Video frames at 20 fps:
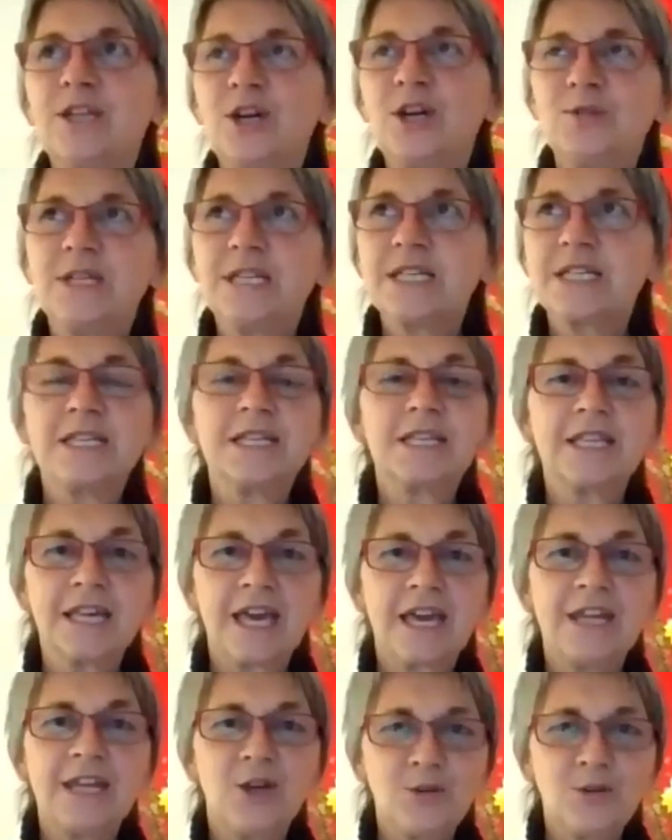
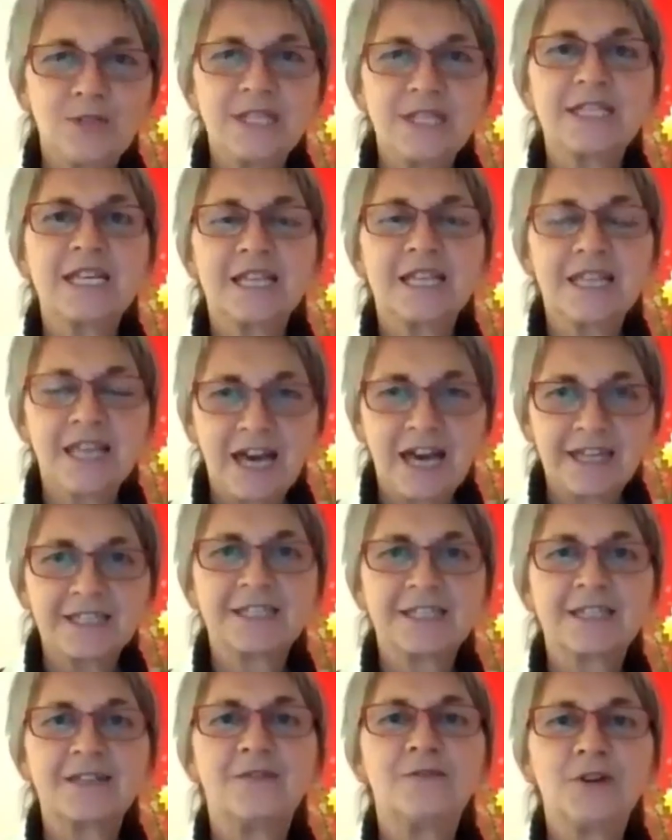noticing
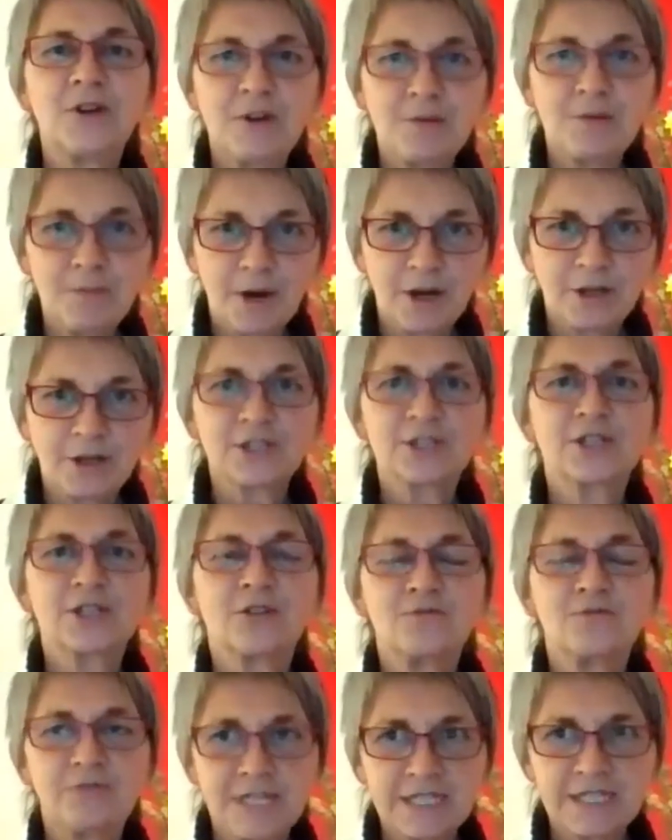that very
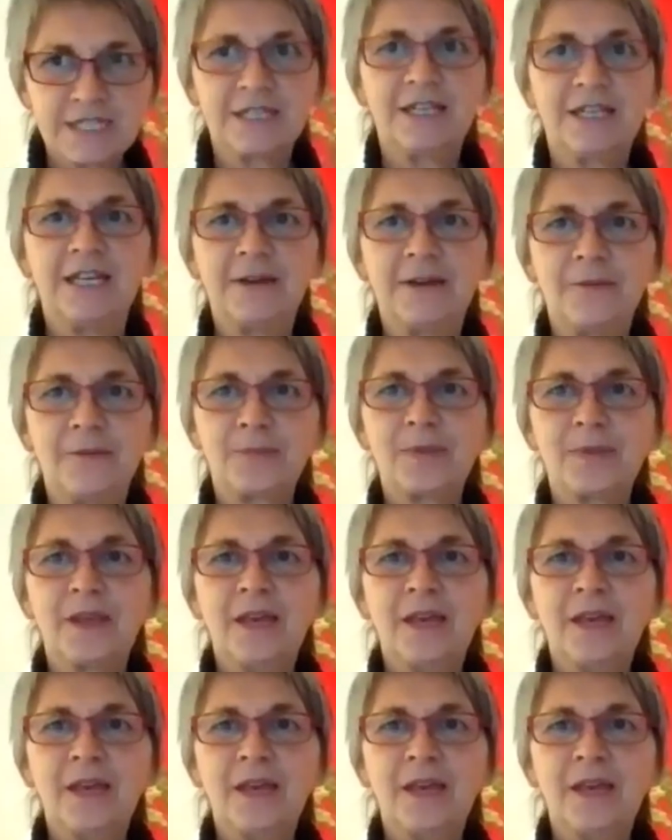much recently.